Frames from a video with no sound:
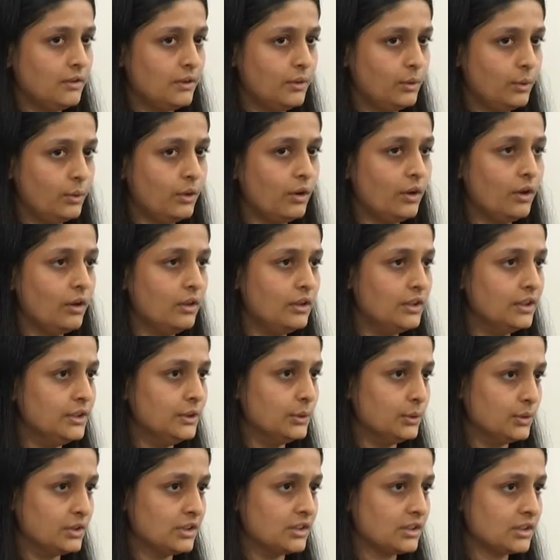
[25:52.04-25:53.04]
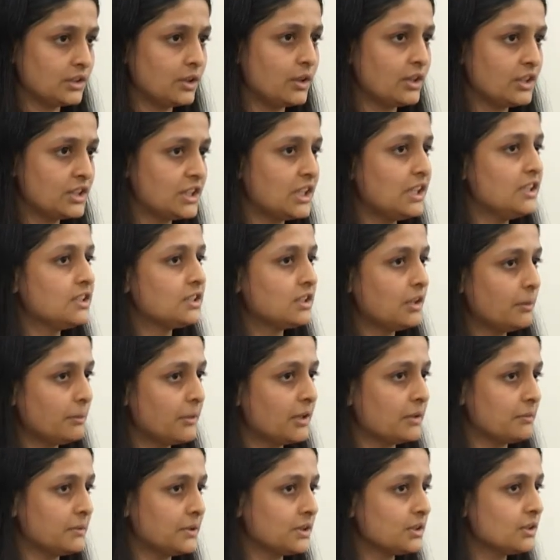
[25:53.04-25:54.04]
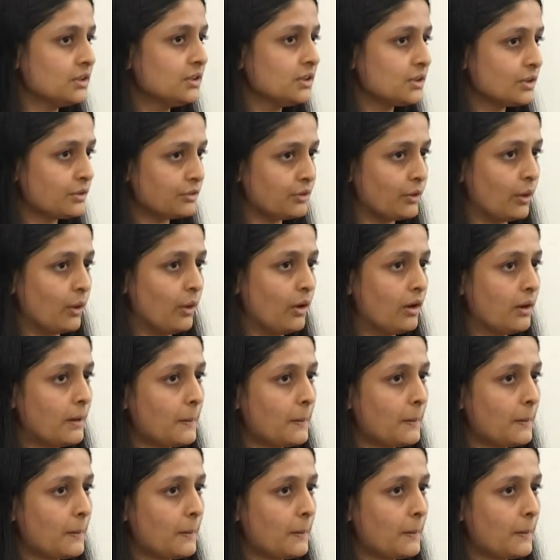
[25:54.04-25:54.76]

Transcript: to all the users or change the permissions of all.